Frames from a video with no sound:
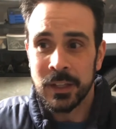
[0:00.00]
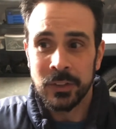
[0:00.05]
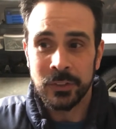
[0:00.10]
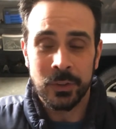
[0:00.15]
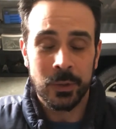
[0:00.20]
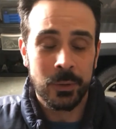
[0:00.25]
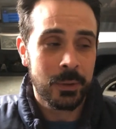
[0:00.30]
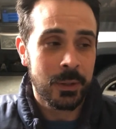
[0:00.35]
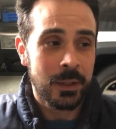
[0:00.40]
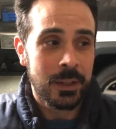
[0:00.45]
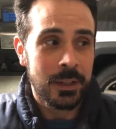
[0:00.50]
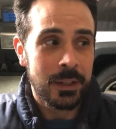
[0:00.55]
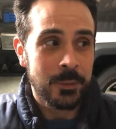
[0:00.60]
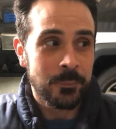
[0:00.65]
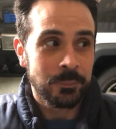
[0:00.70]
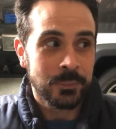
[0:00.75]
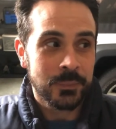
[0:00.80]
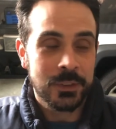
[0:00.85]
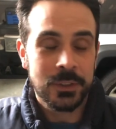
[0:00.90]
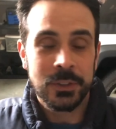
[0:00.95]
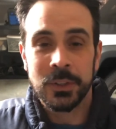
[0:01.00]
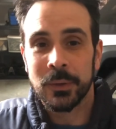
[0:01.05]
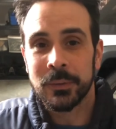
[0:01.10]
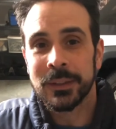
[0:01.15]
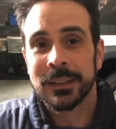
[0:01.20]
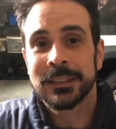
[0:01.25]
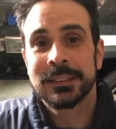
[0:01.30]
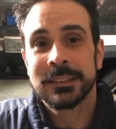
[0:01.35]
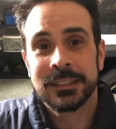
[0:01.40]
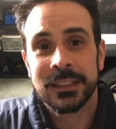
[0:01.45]
So you don't
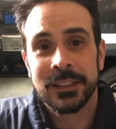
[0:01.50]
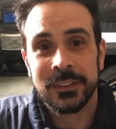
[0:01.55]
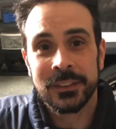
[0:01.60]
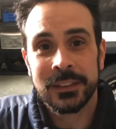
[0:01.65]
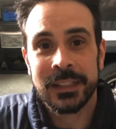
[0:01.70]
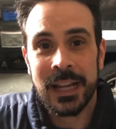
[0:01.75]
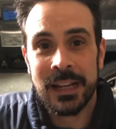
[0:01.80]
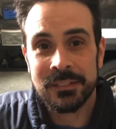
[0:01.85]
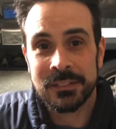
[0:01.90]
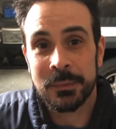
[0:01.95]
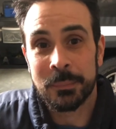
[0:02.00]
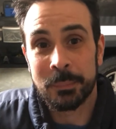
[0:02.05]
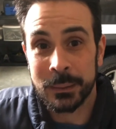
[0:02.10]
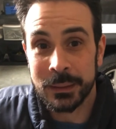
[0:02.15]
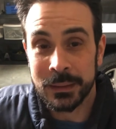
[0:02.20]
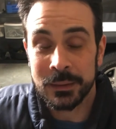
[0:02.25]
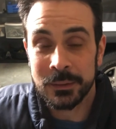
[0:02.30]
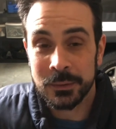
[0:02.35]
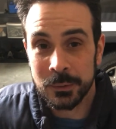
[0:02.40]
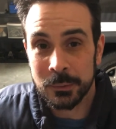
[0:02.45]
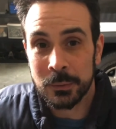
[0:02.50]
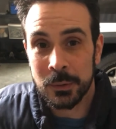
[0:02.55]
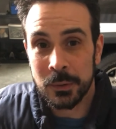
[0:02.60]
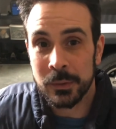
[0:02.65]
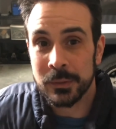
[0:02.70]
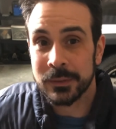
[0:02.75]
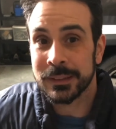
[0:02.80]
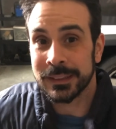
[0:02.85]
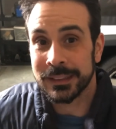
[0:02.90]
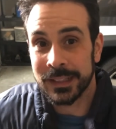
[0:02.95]
necessarily have to be in the
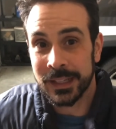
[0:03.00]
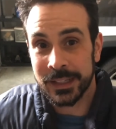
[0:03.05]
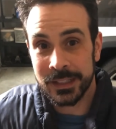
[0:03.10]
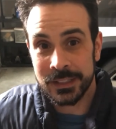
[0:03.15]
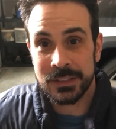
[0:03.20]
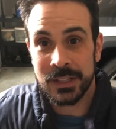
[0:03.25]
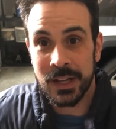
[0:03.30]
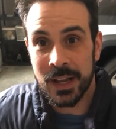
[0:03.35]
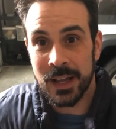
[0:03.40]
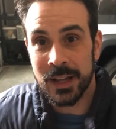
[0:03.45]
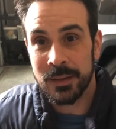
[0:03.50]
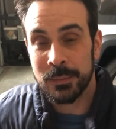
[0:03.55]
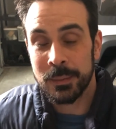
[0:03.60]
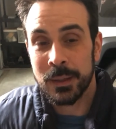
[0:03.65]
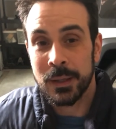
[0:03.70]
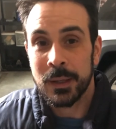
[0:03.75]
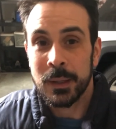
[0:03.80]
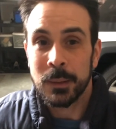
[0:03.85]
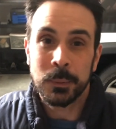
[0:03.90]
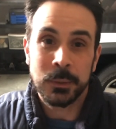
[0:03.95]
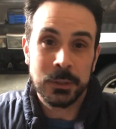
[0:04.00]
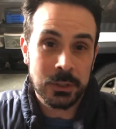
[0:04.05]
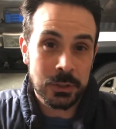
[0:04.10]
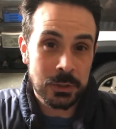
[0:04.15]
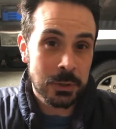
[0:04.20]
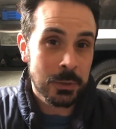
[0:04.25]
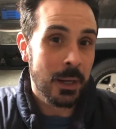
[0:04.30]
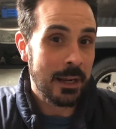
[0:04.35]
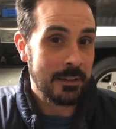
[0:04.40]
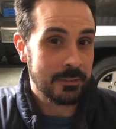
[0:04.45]
role to get a job, but you
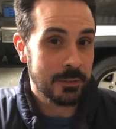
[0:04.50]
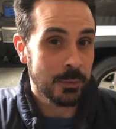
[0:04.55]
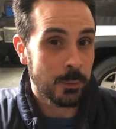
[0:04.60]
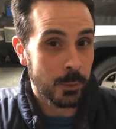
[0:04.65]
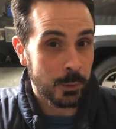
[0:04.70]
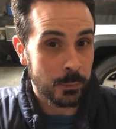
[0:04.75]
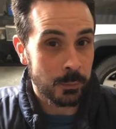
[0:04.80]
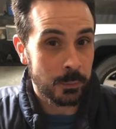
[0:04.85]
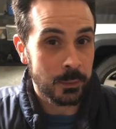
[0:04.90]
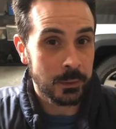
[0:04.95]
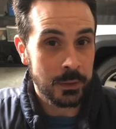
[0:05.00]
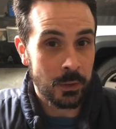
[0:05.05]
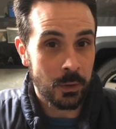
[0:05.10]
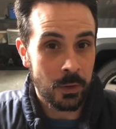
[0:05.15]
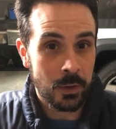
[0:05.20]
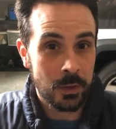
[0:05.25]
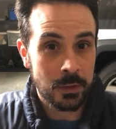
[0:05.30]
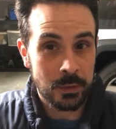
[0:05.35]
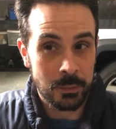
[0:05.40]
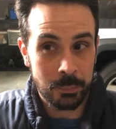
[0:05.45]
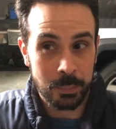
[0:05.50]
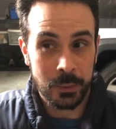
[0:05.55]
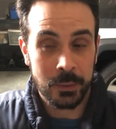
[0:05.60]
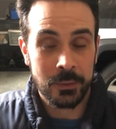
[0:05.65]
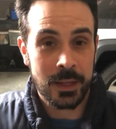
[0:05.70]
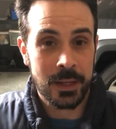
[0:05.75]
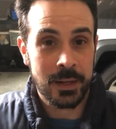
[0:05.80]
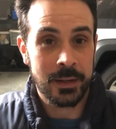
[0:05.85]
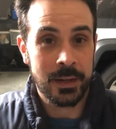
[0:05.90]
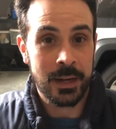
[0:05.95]
do have to work really hard to build
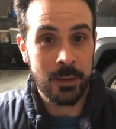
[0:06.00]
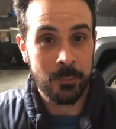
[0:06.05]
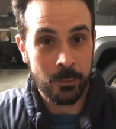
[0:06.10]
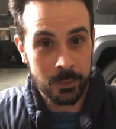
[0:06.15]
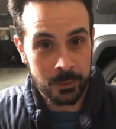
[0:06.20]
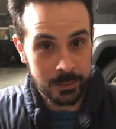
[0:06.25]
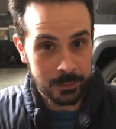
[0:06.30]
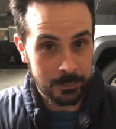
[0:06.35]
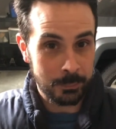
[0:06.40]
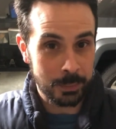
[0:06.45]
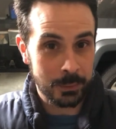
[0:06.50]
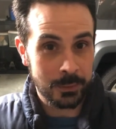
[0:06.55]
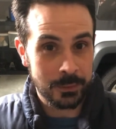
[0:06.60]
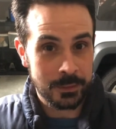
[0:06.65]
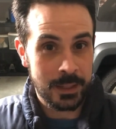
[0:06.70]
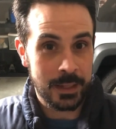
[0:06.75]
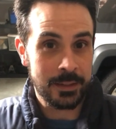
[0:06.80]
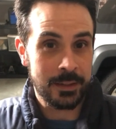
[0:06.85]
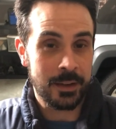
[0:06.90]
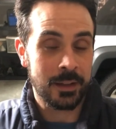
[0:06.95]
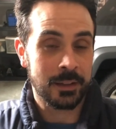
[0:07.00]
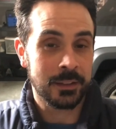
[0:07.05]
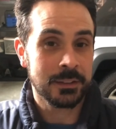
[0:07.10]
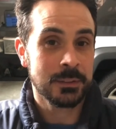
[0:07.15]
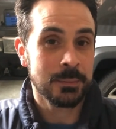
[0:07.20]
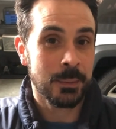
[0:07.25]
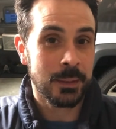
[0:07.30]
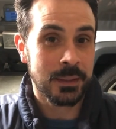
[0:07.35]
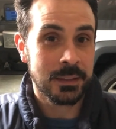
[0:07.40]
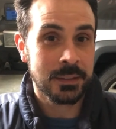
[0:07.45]
that network and build that
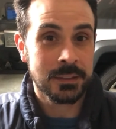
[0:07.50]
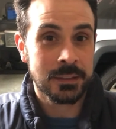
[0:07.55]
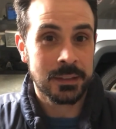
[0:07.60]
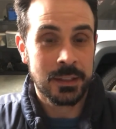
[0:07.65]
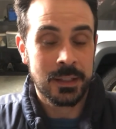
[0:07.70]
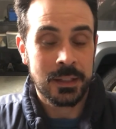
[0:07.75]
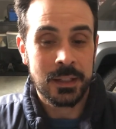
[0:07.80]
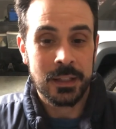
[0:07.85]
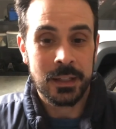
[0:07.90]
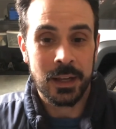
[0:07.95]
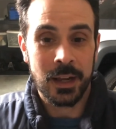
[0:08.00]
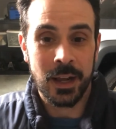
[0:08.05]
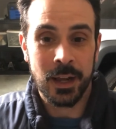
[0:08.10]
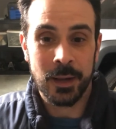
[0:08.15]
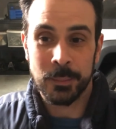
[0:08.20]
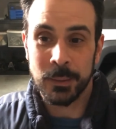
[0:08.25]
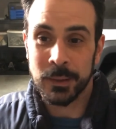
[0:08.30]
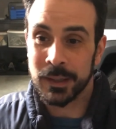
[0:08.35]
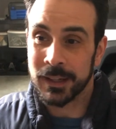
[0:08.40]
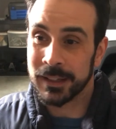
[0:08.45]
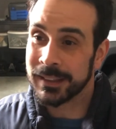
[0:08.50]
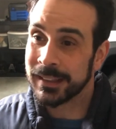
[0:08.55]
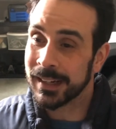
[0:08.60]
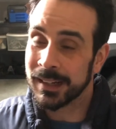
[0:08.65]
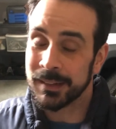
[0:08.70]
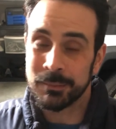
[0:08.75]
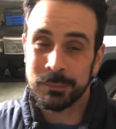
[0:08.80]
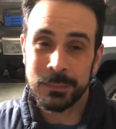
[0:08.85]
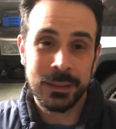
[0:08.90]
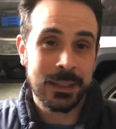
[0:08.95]
knowledge base. But
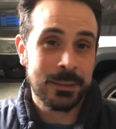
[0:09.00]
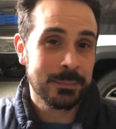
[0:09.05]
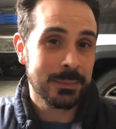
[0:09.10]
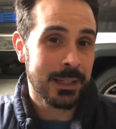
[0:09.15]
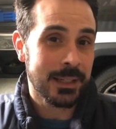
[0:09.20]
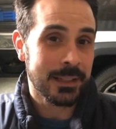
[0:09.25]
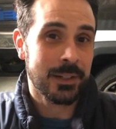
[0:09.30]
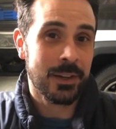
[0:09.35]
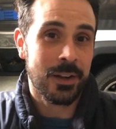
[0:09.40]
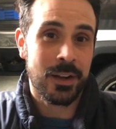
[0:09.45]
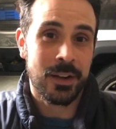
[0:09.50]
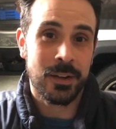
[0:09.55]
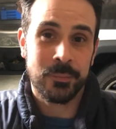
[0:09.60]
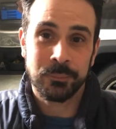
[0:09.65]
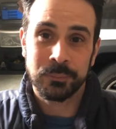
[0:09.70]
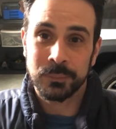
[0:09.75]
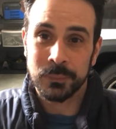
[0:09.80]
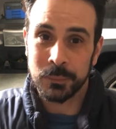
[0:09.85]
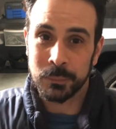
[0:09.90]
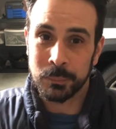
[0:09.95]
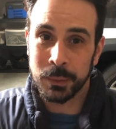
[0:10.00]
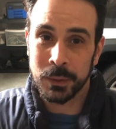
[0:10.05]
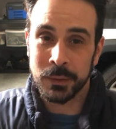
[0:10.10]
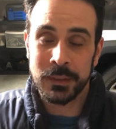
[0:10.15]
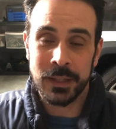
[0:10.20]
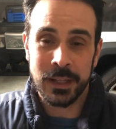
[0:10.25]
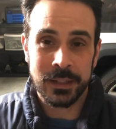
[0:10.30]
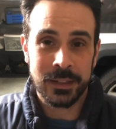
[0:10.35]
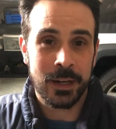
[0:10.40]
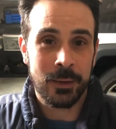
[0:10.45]
again, meetup.com, build
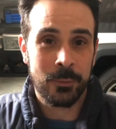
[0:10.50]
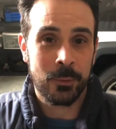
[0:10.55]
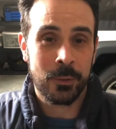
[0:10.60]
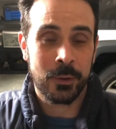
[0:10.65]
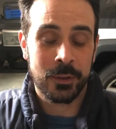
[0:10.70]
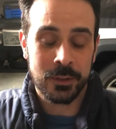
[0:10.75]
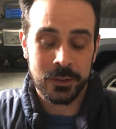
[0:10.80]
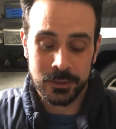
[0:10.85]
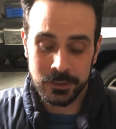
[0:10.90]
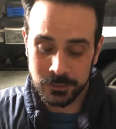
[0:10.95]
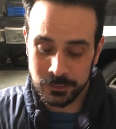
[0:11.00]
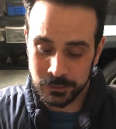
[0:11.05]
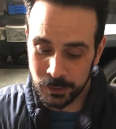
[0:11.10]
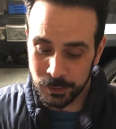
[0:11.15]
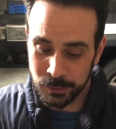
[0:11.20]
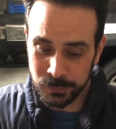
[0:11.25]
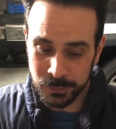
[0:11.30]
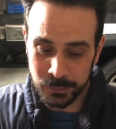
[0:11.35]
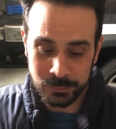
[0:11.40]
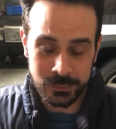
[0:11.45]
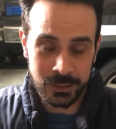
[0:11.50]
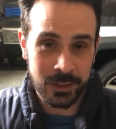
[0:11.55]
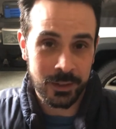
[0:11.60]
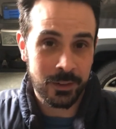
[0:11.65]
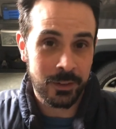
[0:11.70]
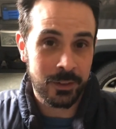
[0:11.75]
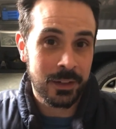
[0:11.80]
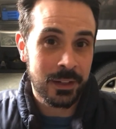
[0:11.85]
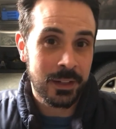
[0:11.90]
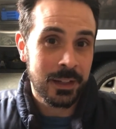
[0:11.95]
that network, go from
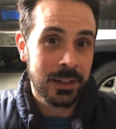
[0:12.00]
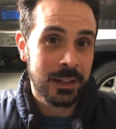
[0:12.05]
there.